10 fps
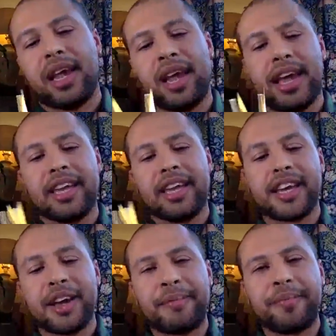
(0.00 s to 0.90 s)

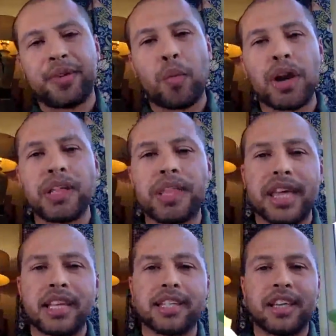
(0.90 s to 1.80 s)
And one of the
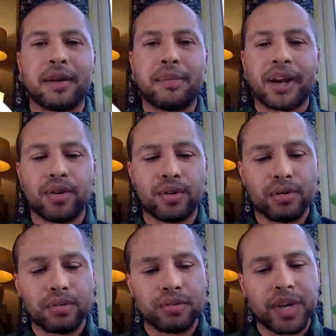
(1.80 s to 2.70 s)
things that Michael
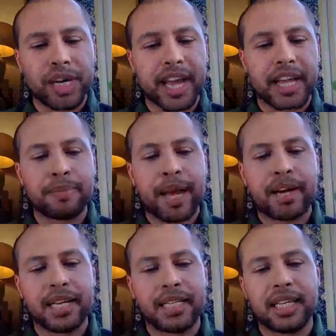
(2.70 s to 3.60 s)
really cares
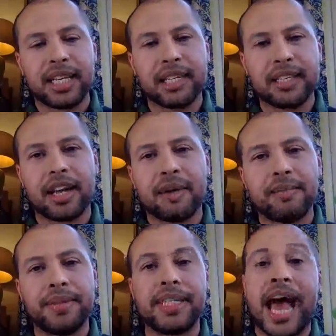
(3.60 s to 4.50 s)
about is his
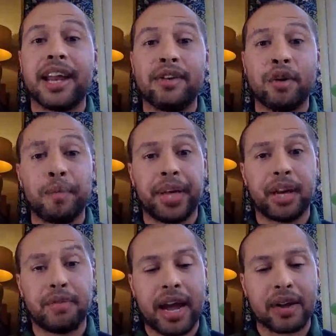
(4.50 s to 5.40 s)
dad not being
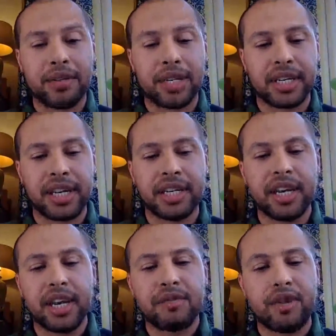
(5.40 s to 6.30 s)
around, and he
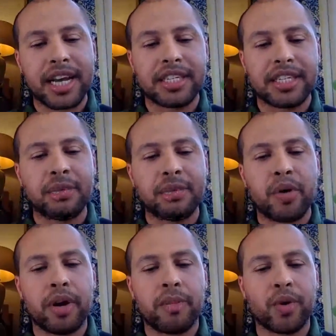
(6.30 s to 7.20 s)
writes this
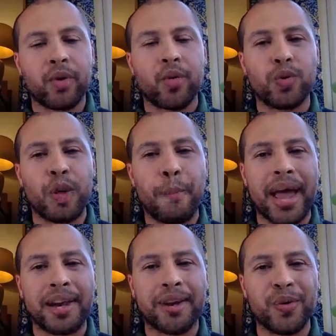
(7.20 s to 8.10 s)
poem called The
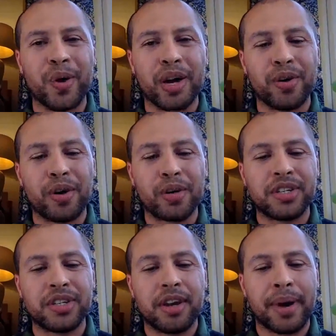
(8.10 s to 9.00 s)
Men Who Are Not
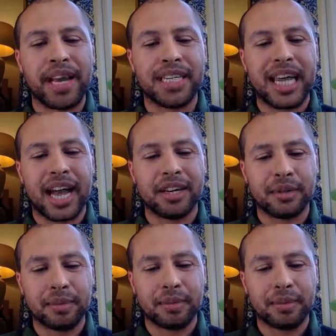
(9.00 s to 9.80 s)
My Dad.